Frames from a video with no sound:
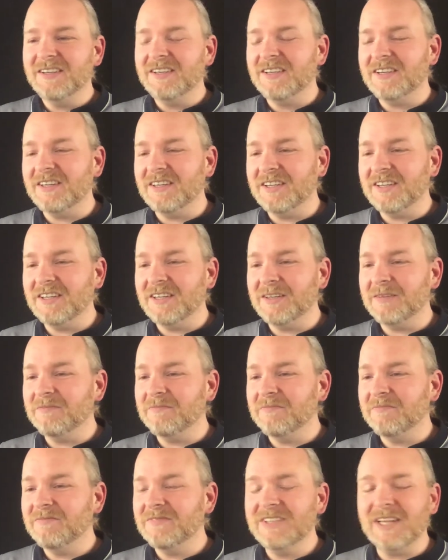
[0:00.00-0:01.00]

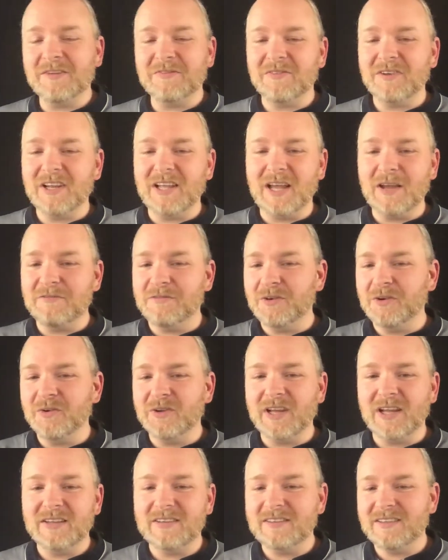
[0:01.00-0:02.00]
Definitely have a
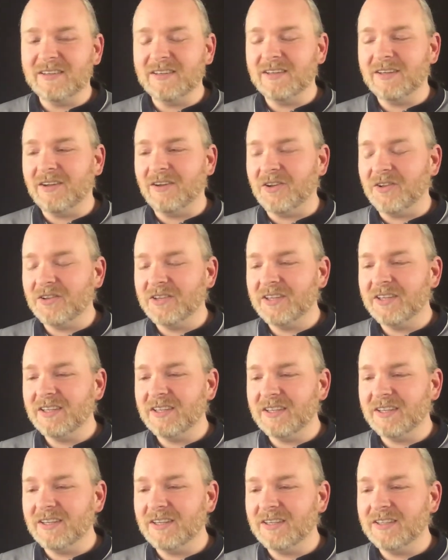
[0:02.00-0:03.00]
look at all
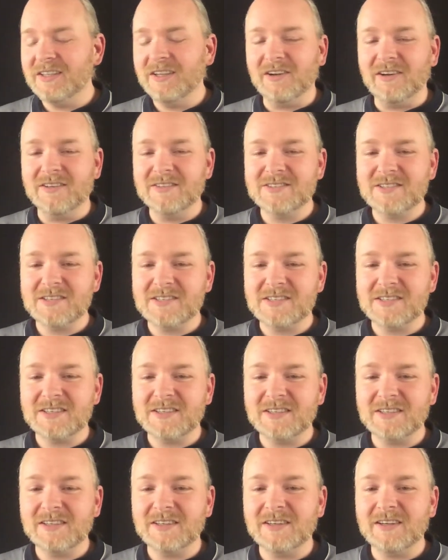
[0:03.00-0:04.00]
the answers
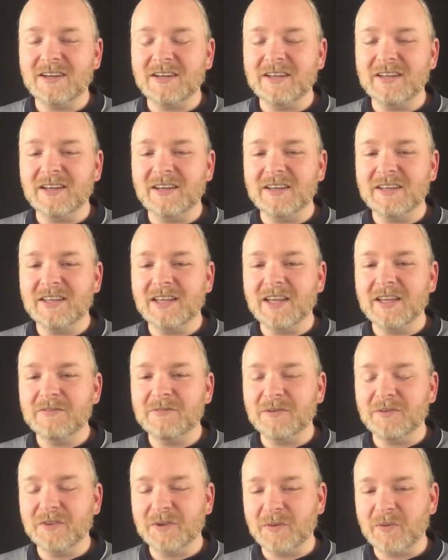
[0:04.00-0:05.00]
I gave
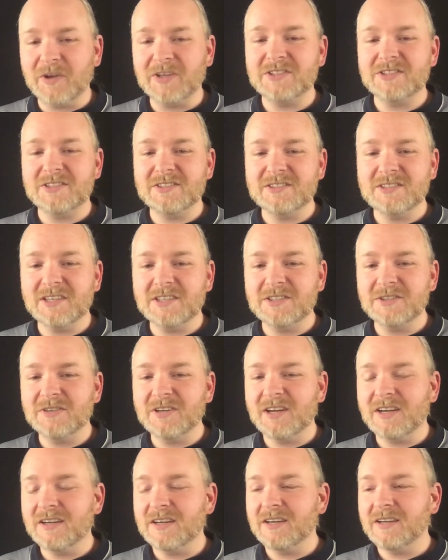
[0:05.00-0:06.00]
on the questions that you
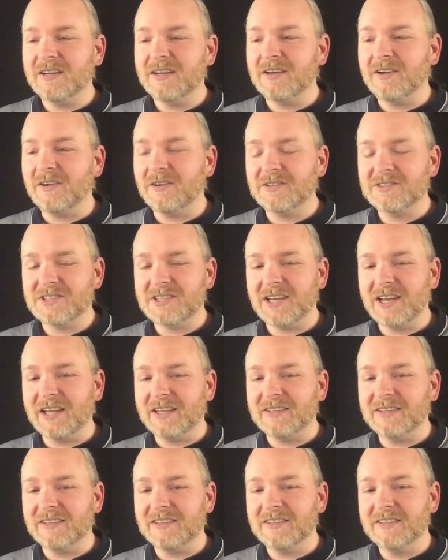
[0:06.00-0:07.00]
guys all
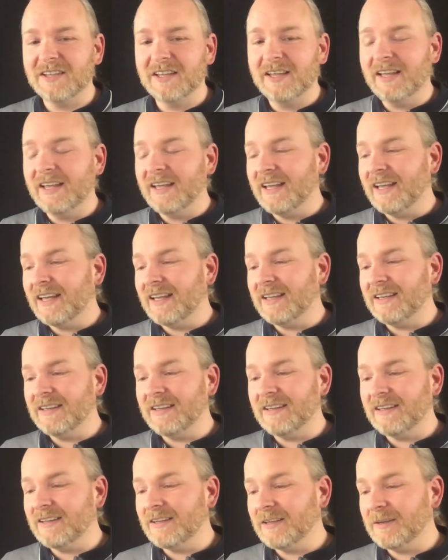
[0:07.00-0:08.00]
selected.
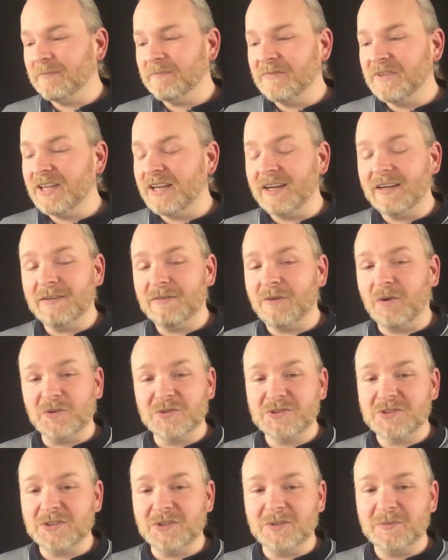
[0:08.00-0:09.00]
And yeah,
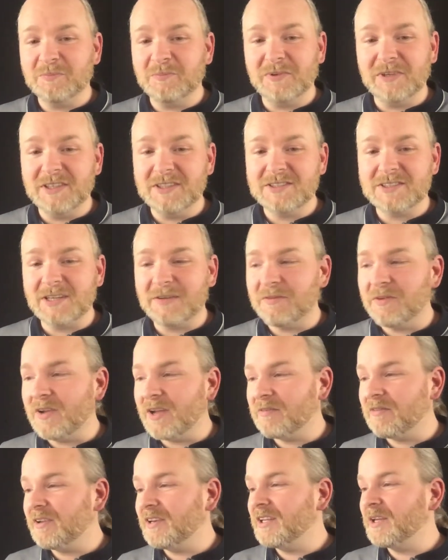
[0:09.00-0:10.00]
also please, if you
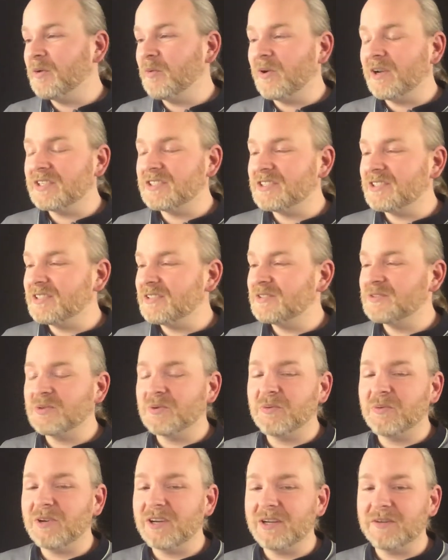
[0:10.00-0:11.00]
have any questions
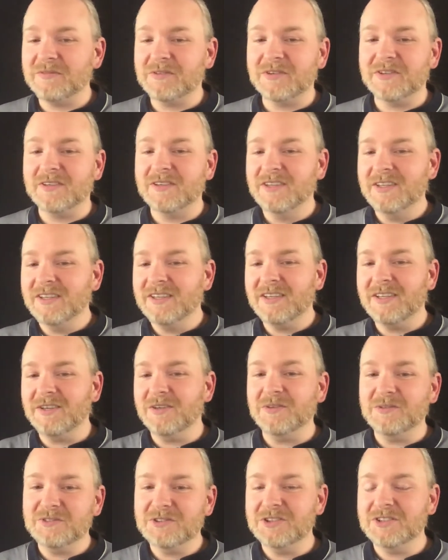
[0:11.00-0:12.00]
or whatever,
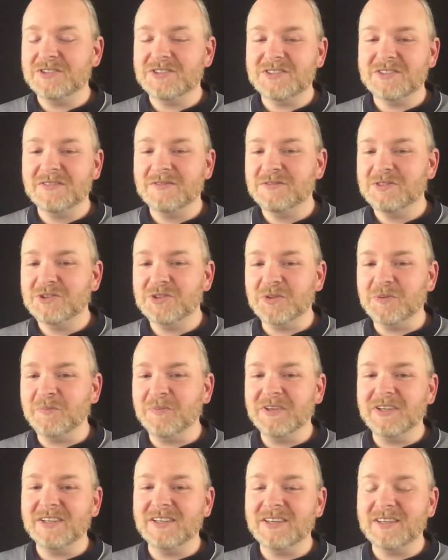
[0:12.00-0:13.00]
just shoot
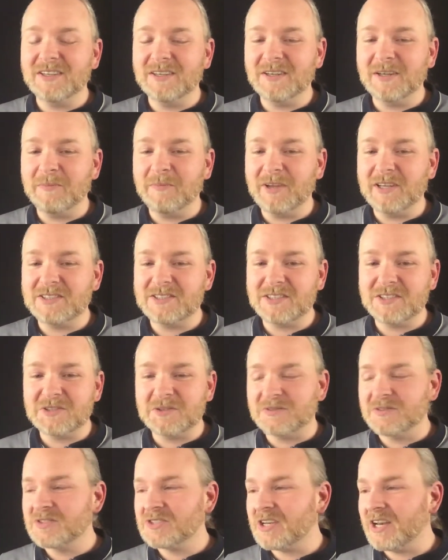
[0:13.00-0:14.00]
me a message
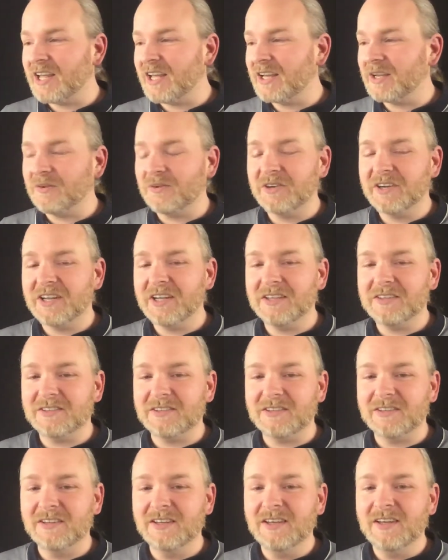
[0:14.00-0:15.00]
on Slack or
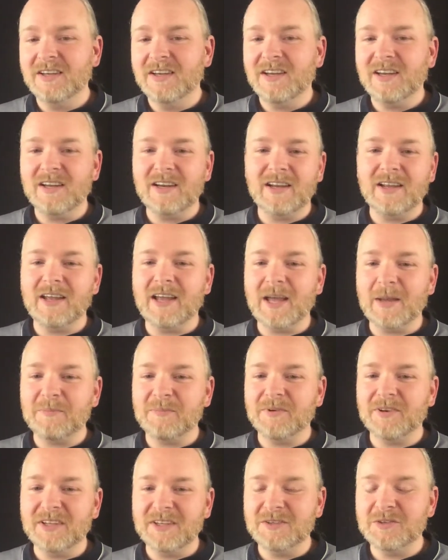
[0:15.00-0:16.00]
Gitter, and I
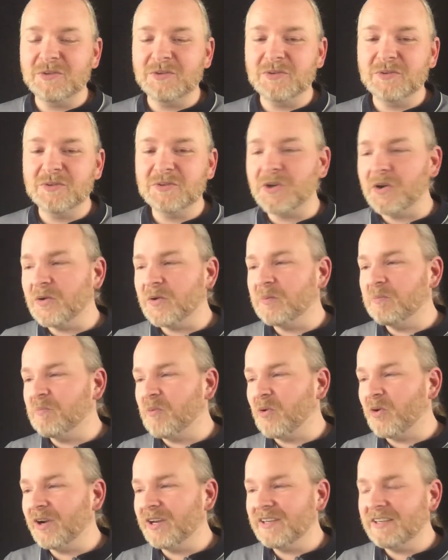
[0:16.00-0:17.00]
happily to go
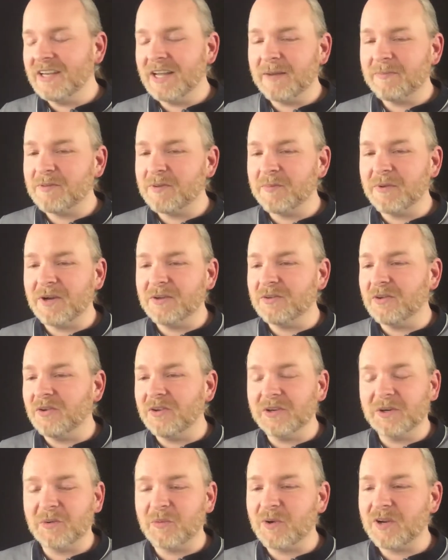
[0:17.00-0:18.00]
more in depth about
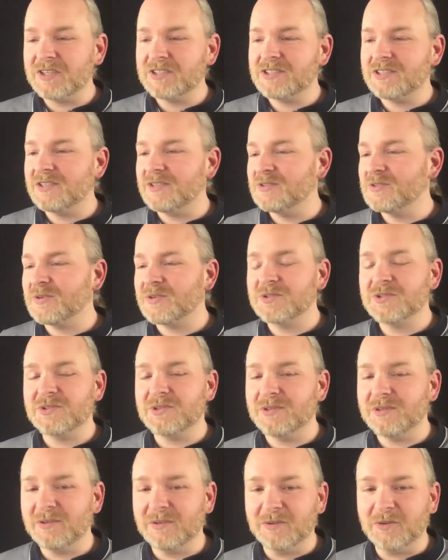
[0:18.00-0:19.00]
other questions or
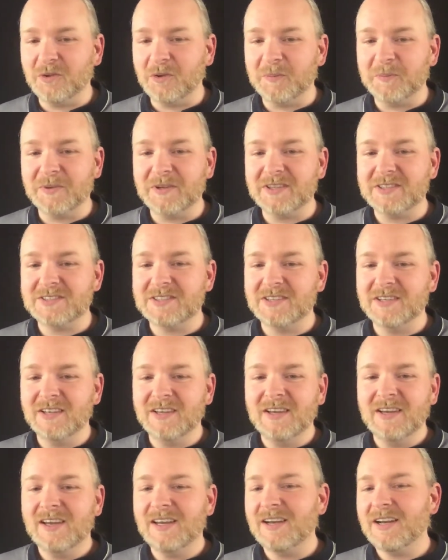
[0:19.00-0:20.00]
certain topics,
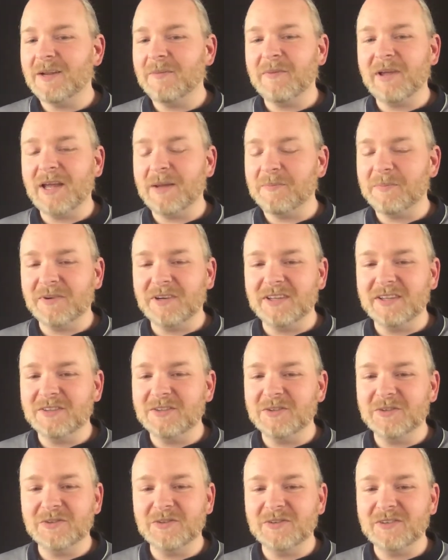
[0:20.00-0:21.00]
and I'm happily
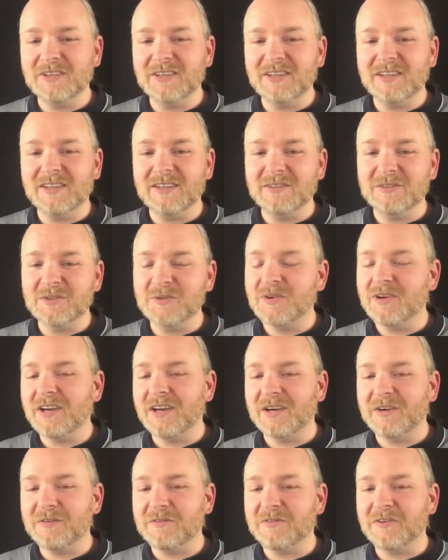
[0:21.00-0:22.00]
to
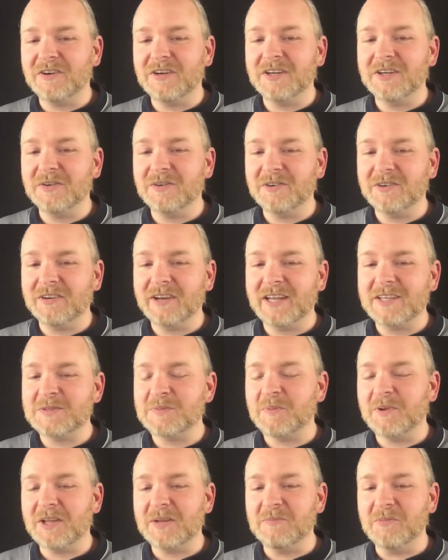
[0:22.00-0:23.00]
clarify or
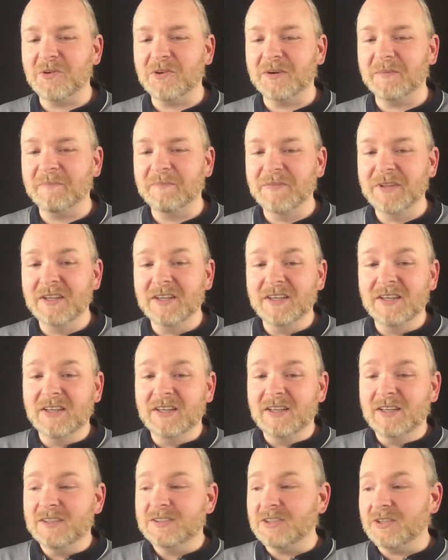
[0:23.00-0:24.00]
explain more.
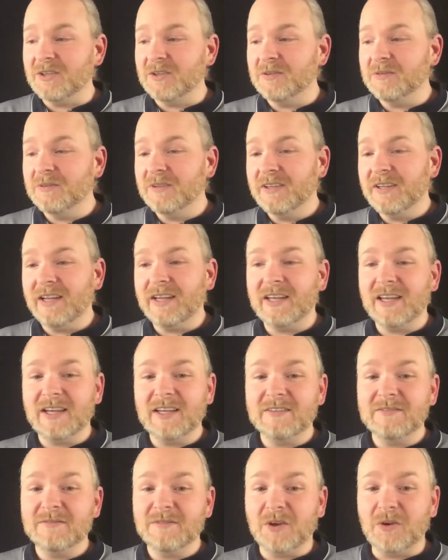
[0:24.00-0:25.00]
So
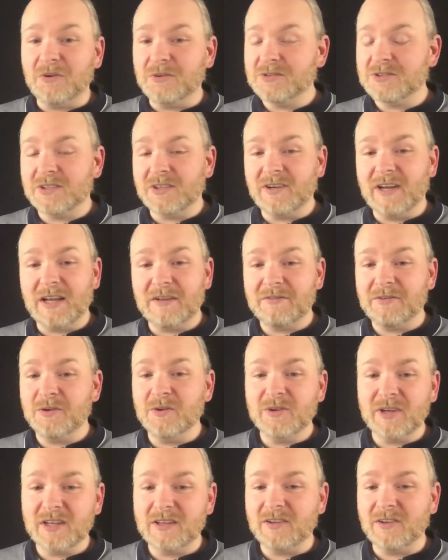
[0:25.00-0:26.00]
again, also have a
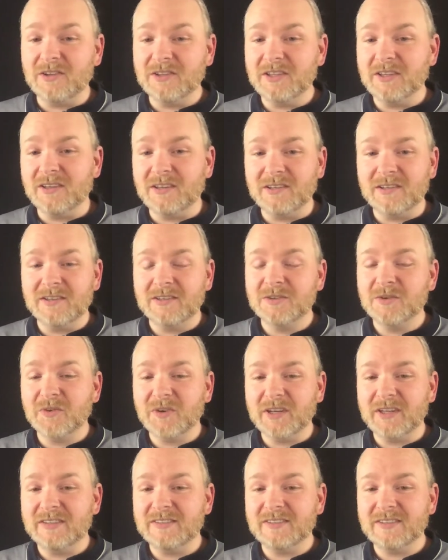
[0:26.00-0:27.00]
look at all the other
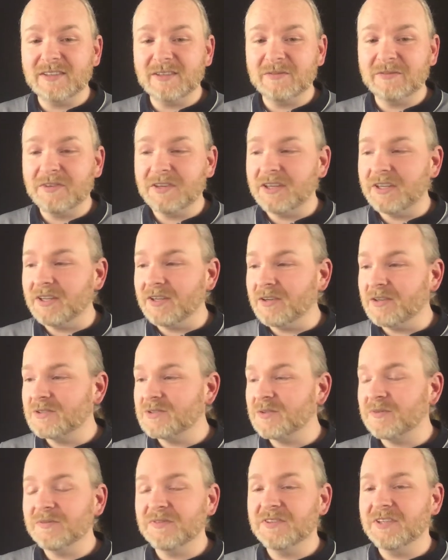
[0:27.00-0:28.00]
great videos
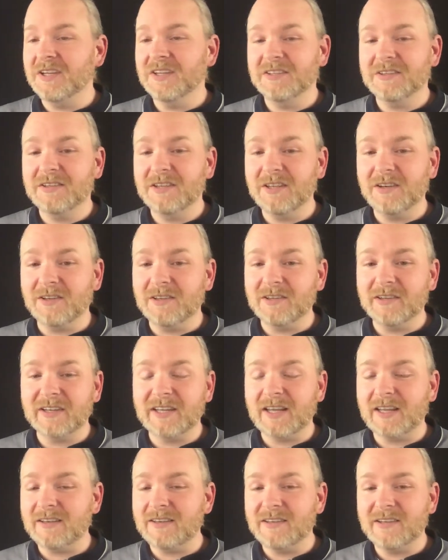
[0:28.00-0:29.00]
of the other
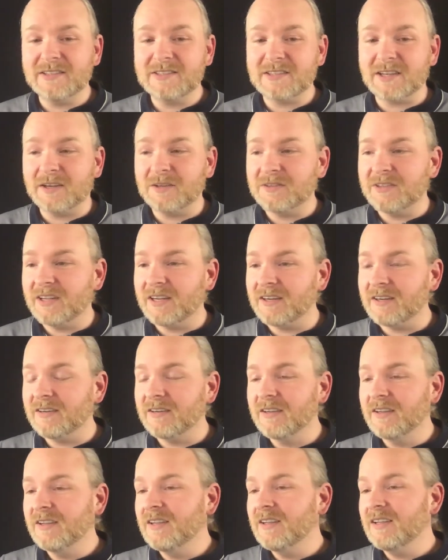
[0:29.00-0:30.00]
candidates out there.
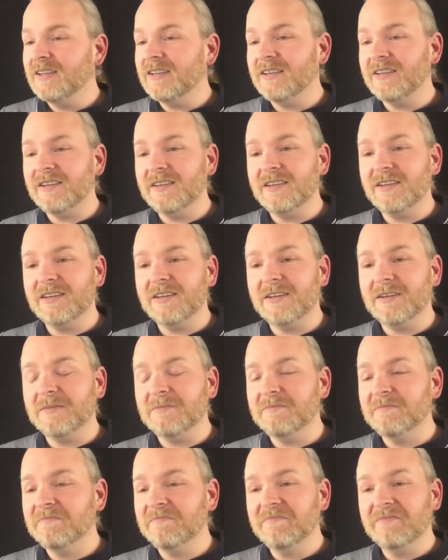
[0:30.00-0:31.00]

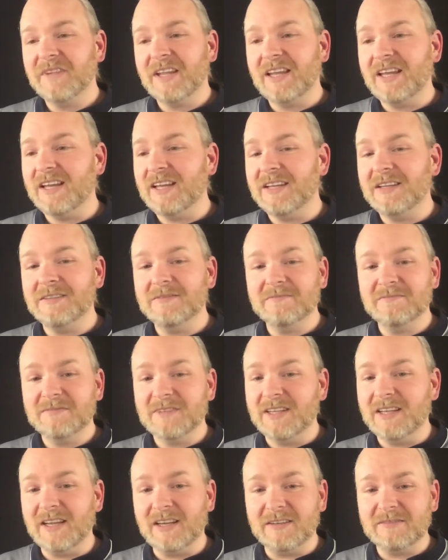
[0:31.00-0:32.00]
And
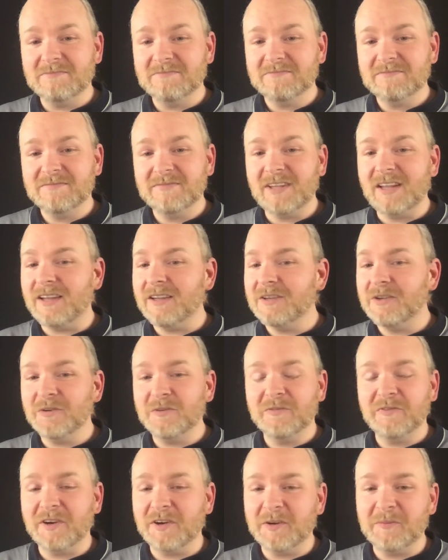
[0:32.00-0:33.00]
yeah, thank you
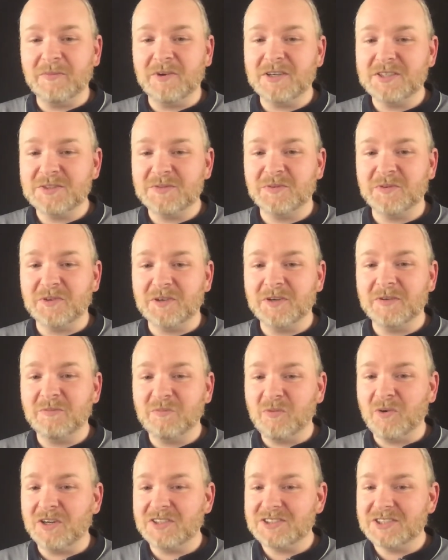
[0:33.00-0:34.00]
very much for
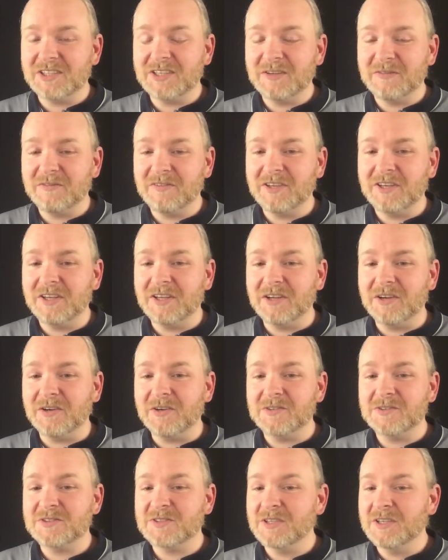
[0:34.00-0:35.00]
watching the
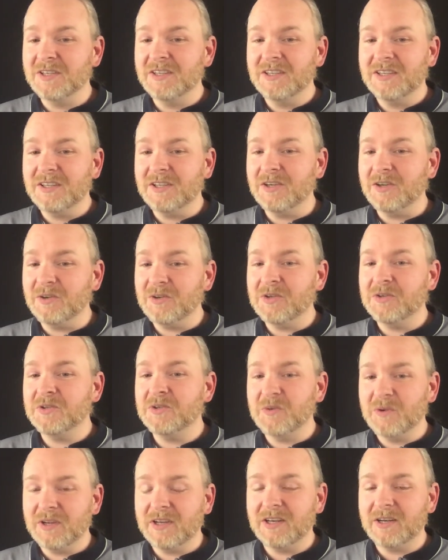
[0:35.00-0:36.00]
videos. You're
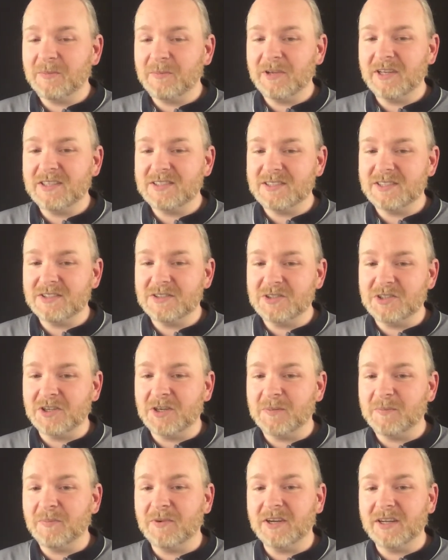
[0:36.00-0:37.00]
doing an amazing
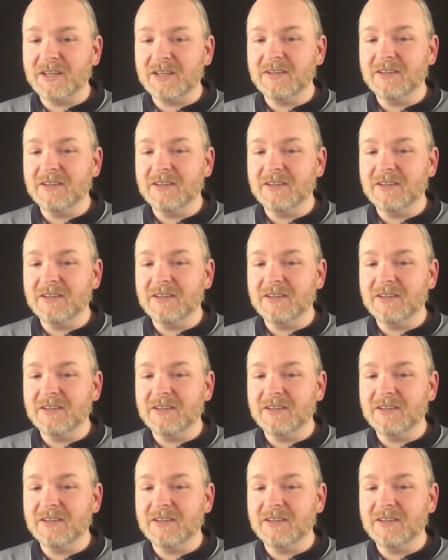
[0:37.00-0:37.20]
job by